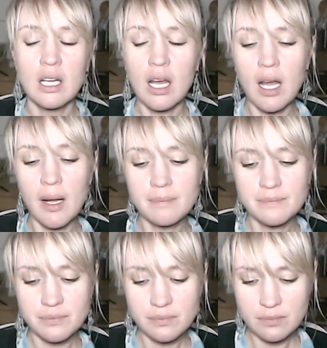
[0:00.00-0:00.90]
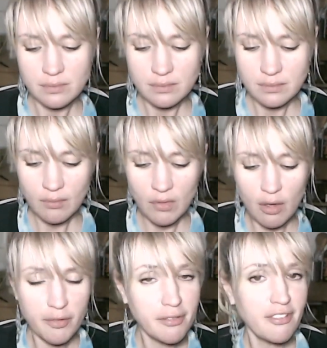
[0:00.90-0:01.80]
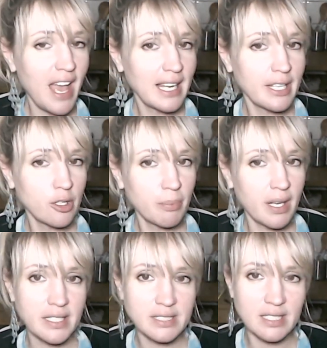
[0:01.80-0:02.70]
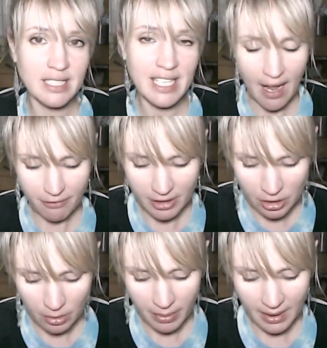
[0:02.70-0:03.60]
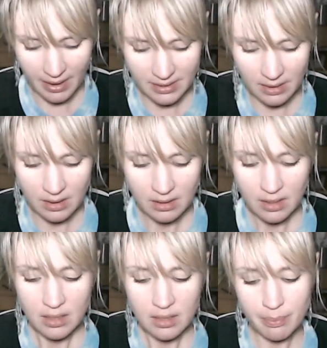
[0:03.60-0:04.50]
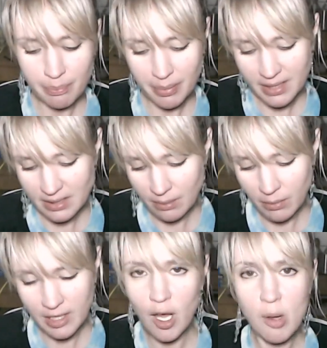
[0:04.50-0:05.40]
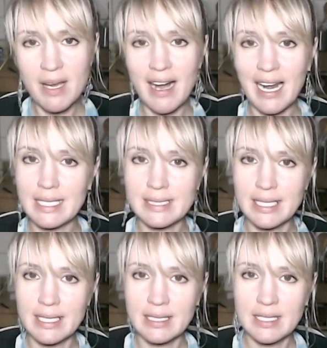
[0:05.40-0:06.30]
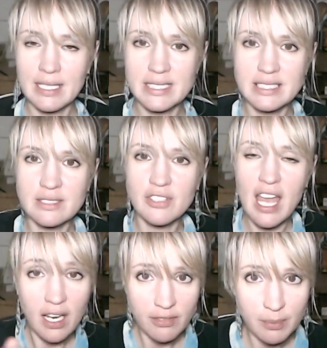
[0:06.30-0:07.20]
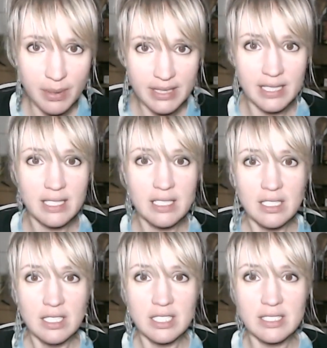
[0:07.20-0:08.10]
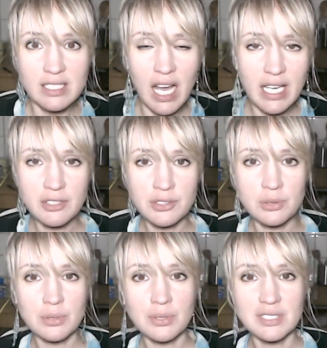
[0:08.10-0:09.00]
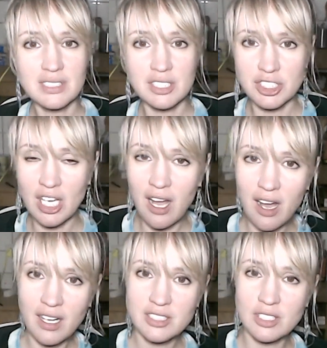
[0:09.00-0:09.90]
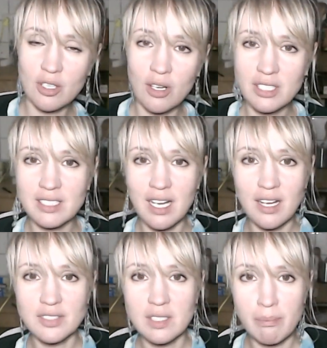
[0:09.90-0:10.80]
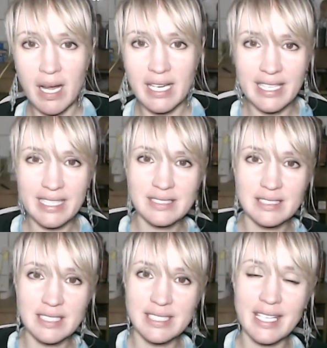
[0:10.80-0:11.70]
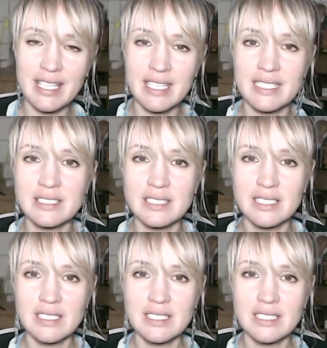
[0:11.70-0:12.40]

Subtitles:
of the fairly good person, the average good person, the person with low morality. It's for everybody. The dinosaurs, the sharks, the crocodiles, the bunnies, the deers.